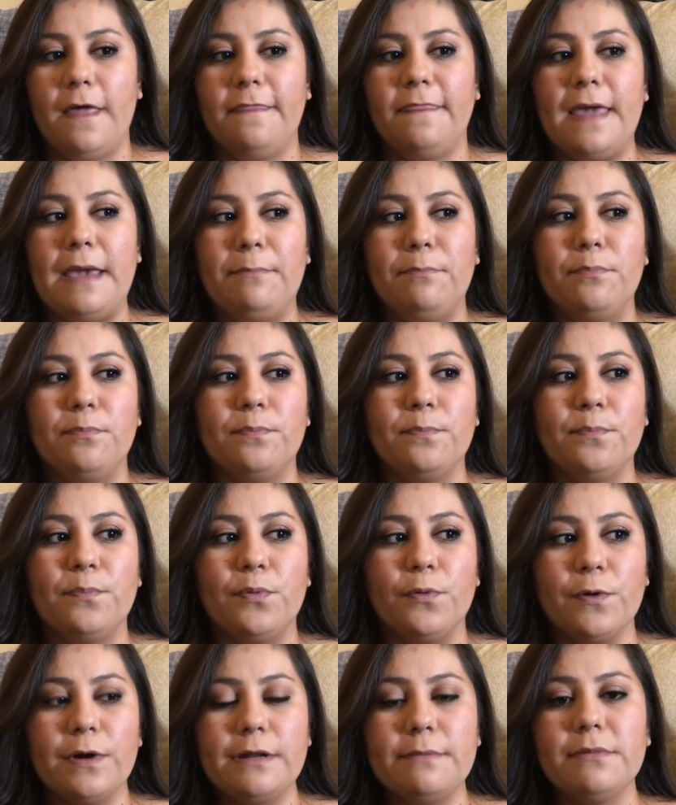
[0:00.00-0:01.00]
They
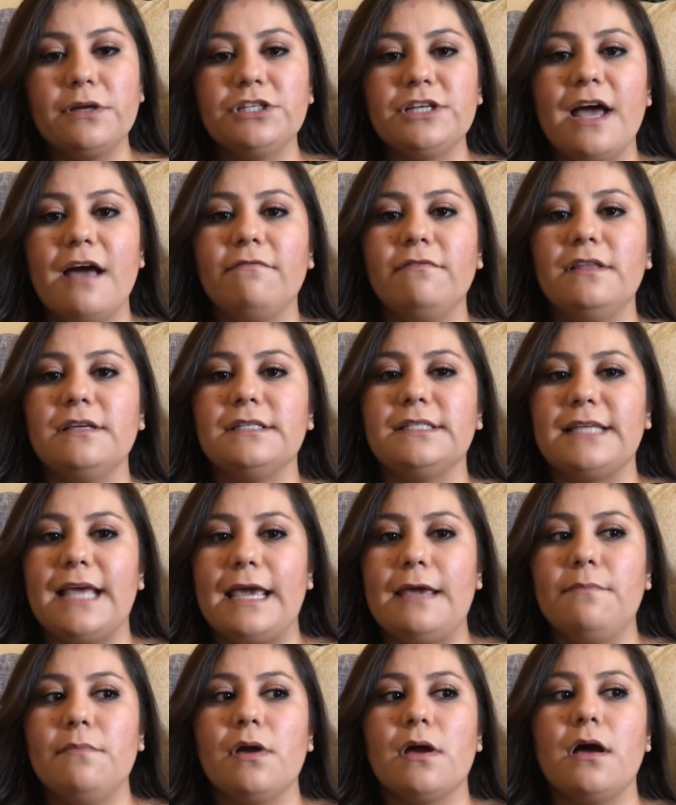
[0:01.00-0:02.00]
pretty much have the
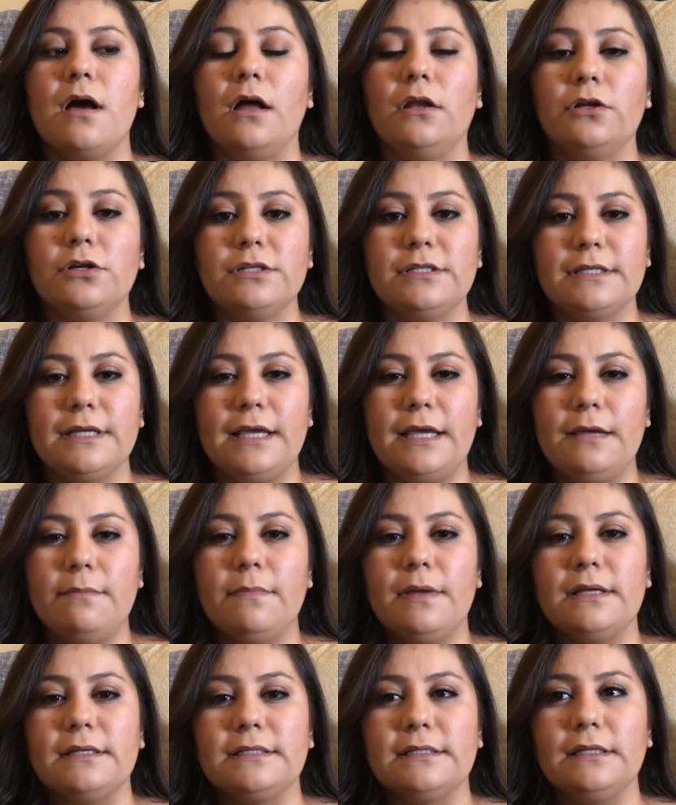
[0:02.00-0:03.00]
same color
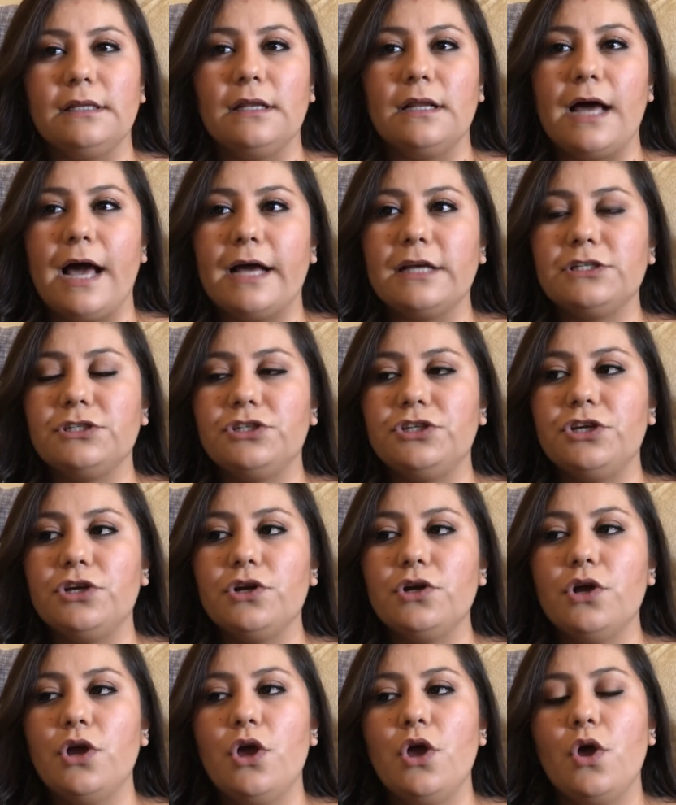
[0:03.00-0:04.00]
scheme as last
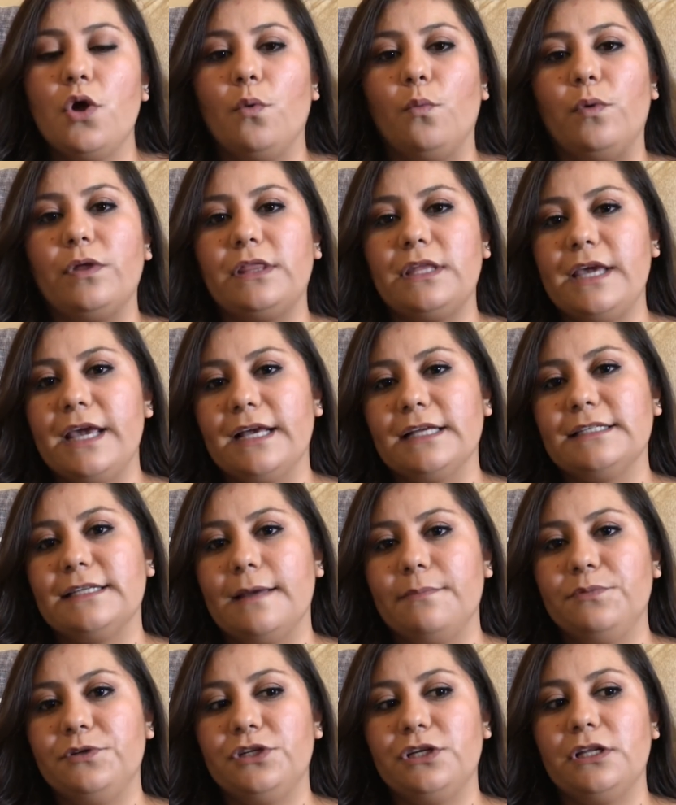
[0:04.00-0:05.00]
year, with the
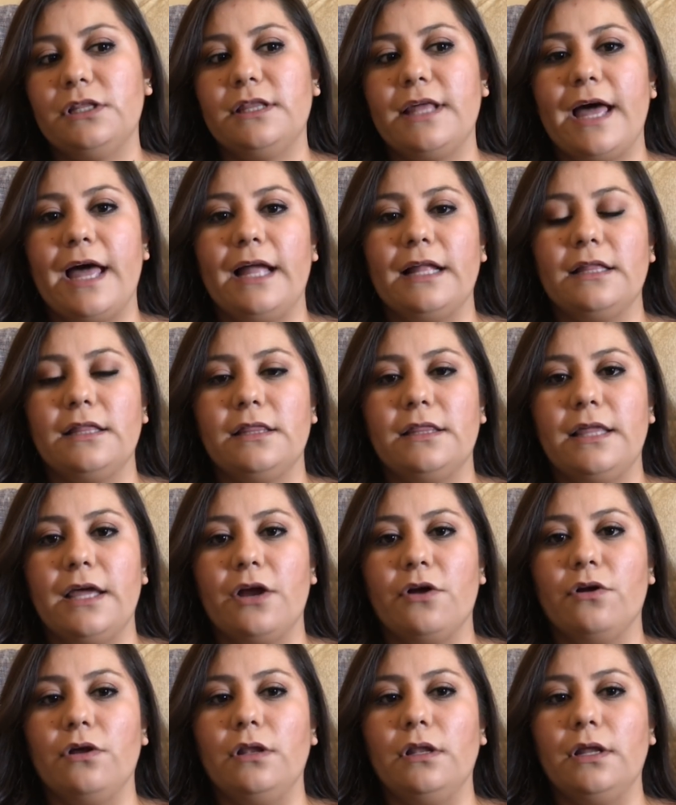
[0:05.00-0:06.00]
exception that
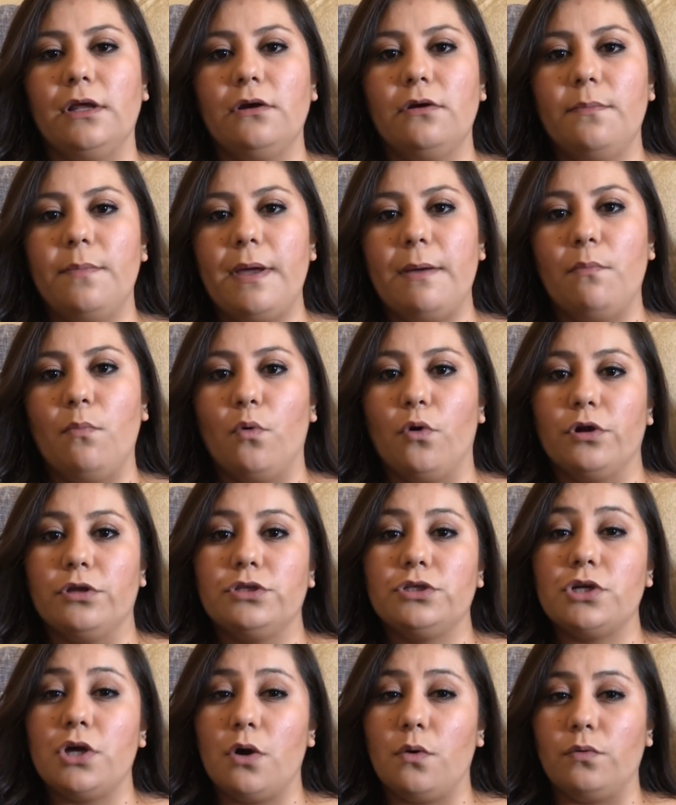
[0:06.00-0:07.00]
they're a little bit more
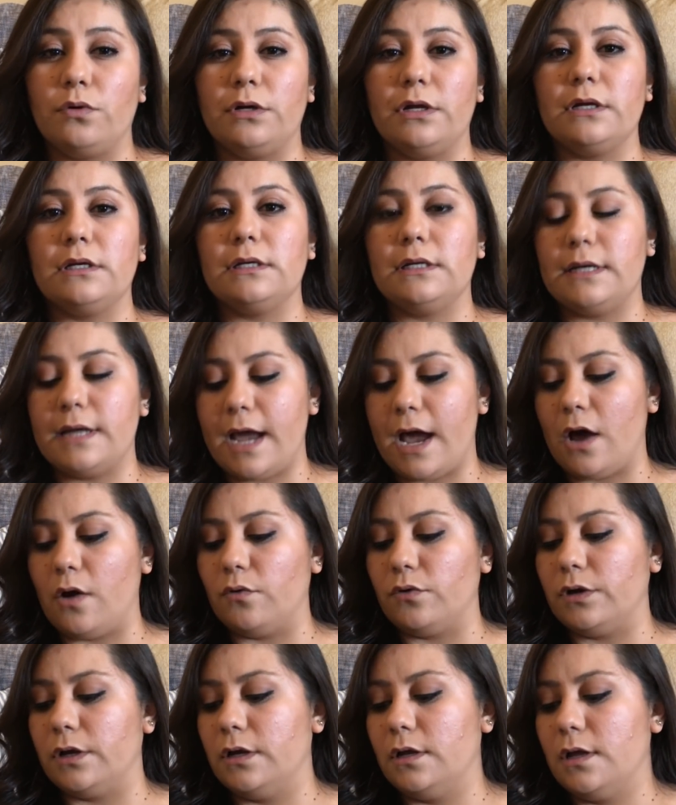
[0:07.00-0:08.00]
toned
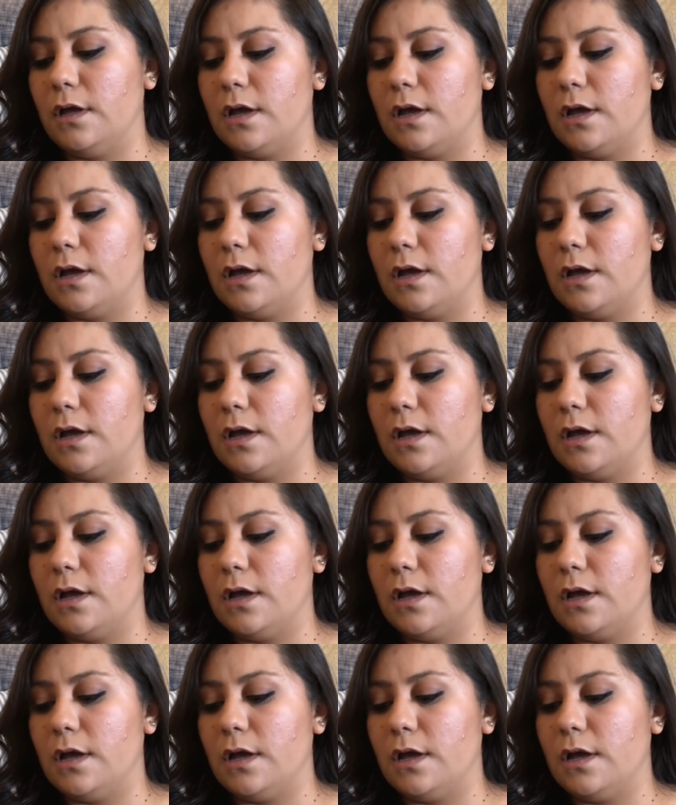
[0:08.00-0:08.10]
down.